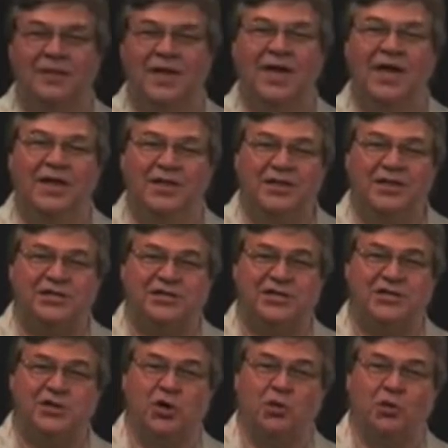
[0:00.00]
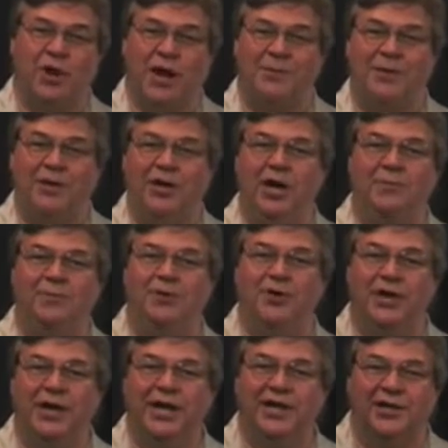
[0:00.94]
This is a ramping up your
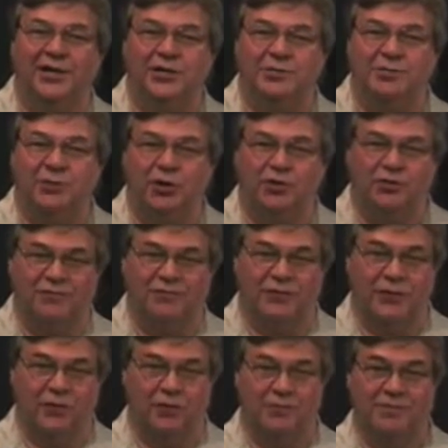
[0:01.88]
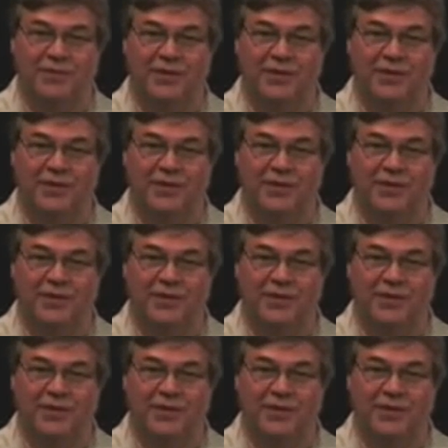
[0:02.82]
English book review.